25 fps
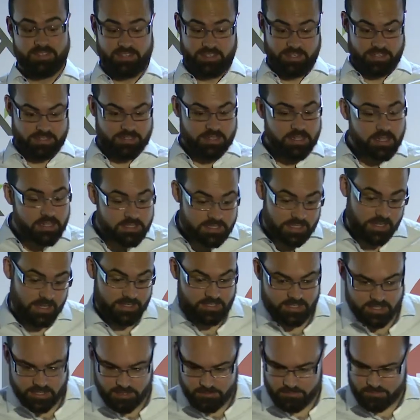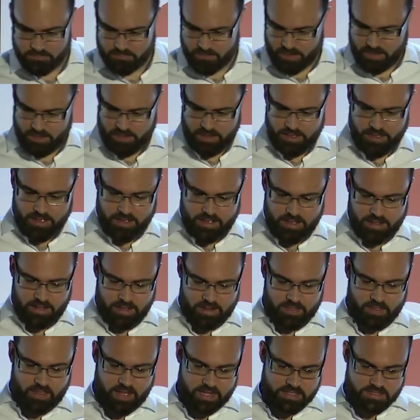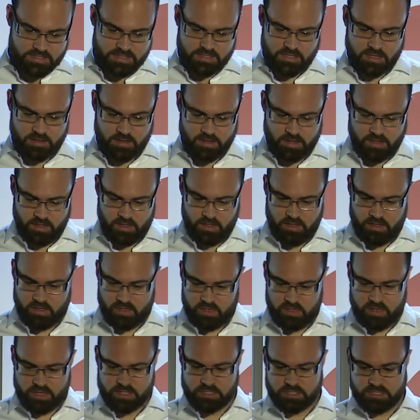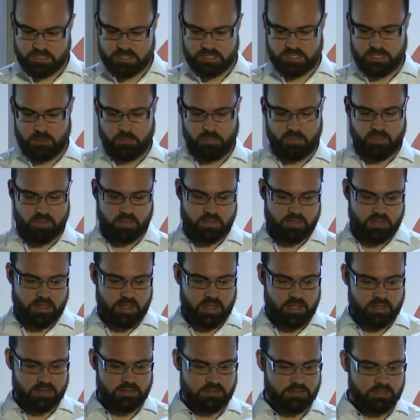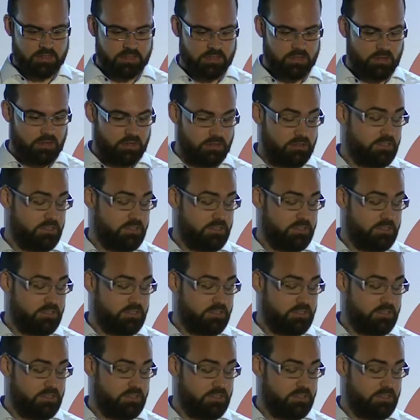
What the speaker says: It does, actually. And that's thanks to something that got